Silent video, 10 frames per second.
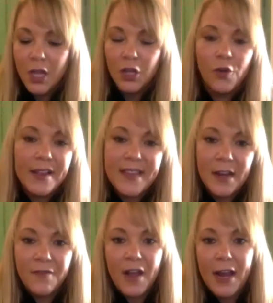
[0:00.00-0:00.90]
You're
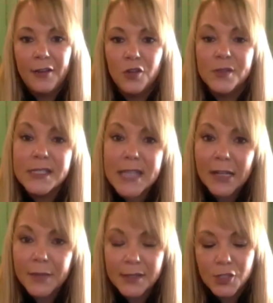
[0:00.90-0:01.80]
you're identifying
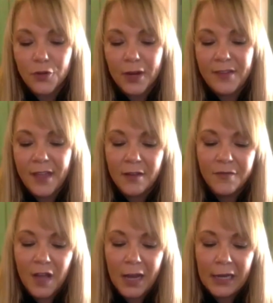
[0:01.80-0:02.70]
those segments. You're
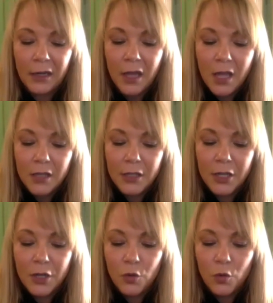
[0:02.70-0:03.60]
identifying,
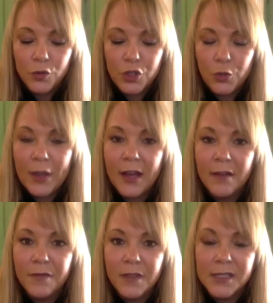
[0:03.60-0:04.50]
you know, do
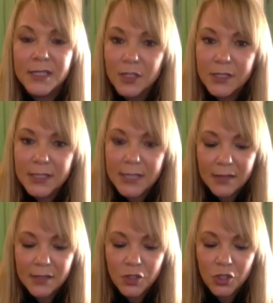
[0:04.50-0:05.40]
you have the
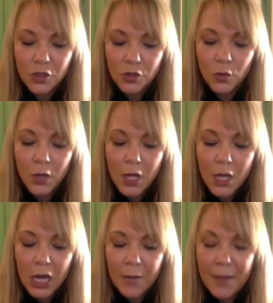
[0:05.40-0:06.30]
skill sets
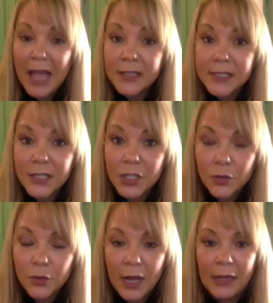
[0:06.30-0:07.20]
to um,
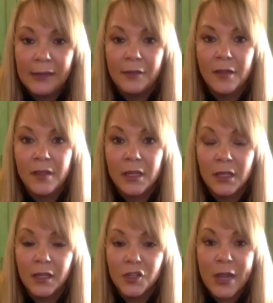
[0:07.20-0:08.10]
execute on
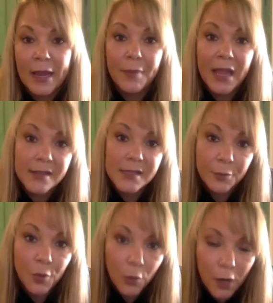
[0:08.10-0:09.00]
the
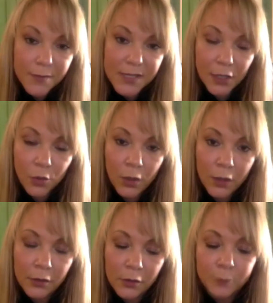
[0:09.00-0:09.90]
campaigns and programs
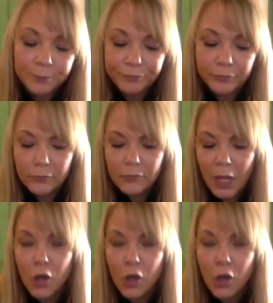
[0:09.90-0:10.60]
that you want to do?